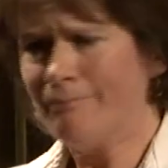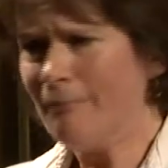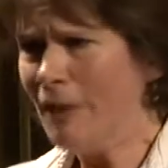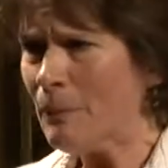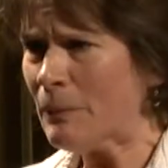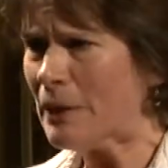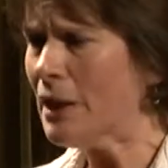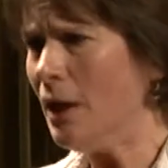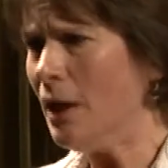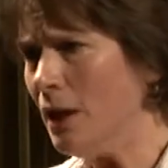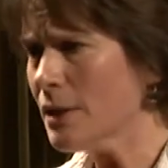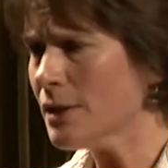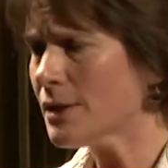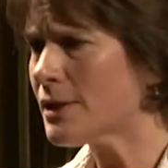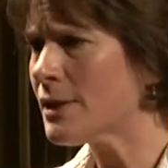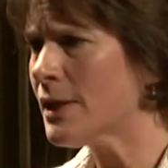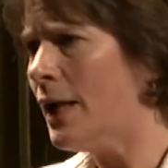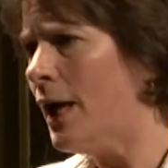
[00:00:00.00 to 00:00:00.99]

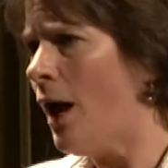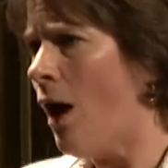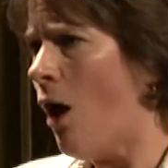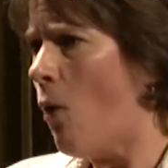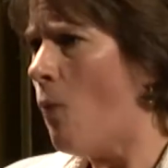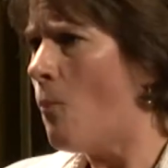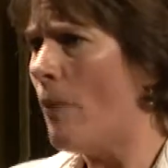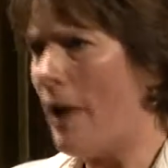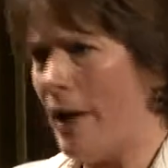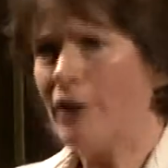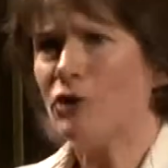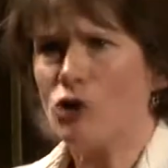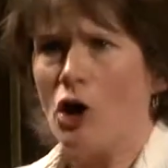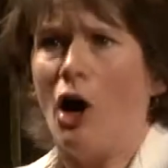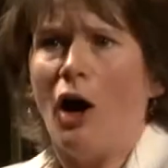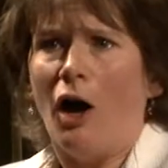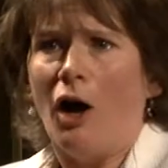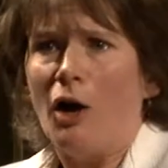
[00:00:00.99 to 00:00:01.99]
Because my
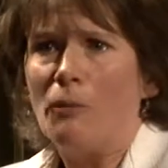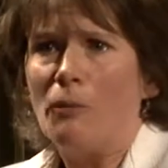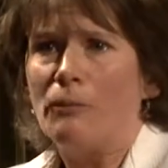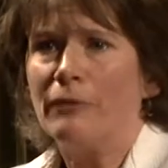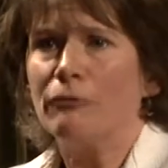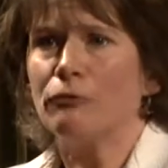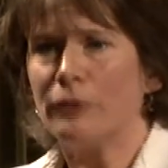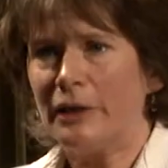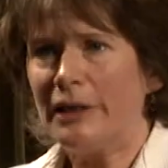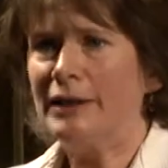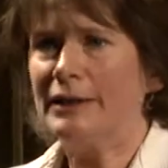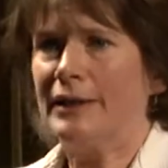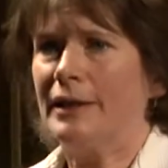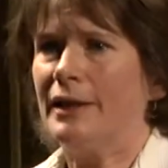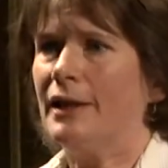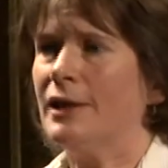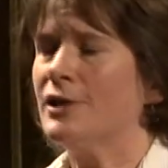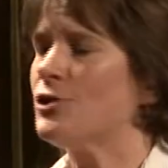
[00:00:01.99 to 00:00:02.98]
job
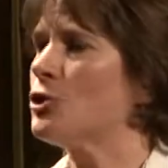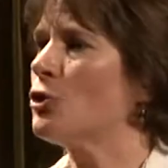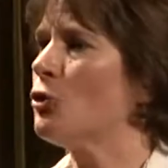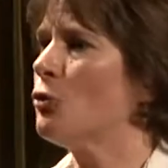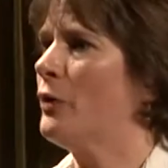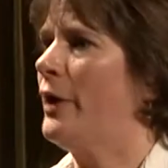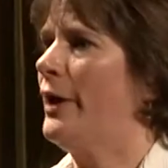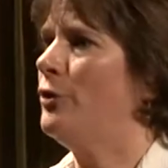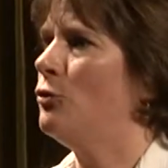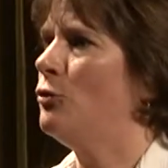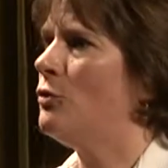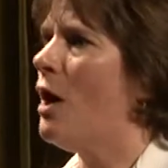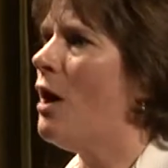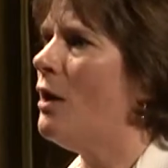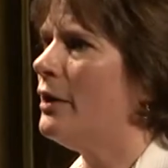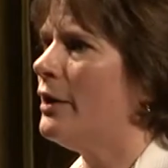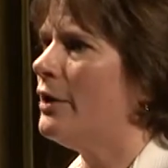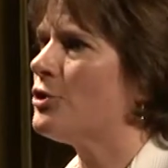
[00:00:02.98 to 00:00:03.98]
really is to create new
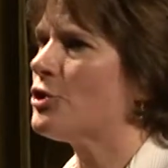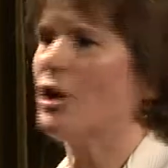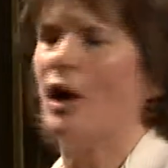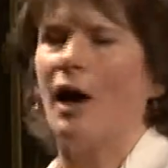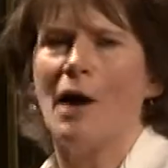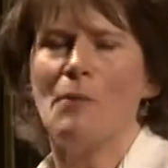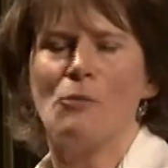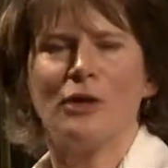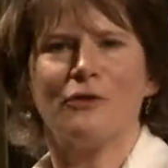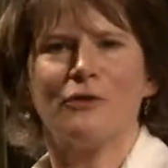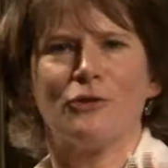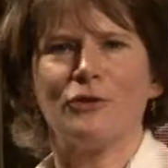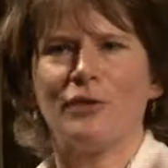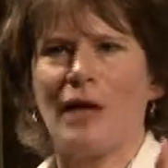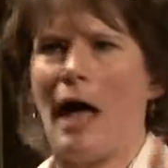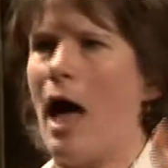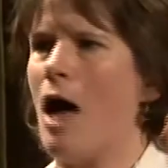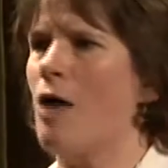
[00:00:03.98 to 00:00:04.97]
knowledge. I'm one of those
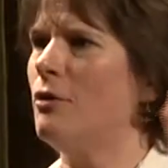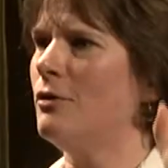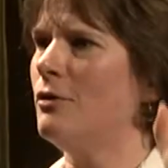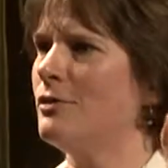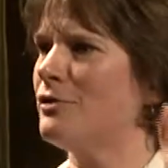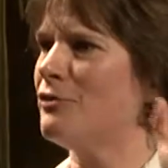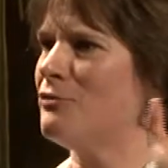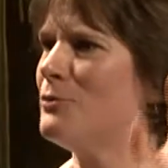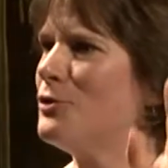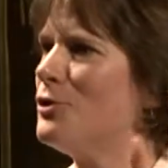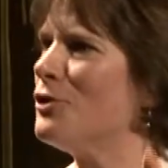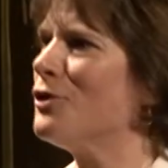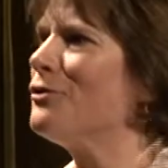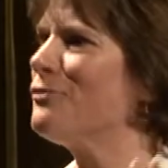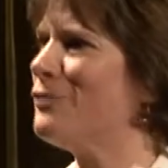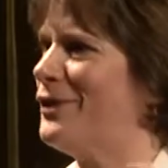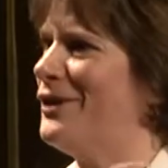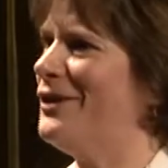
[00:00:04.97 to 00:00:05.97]
owls of
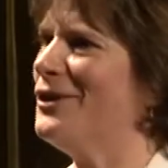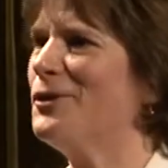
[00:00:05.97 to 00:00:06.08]
Minerva.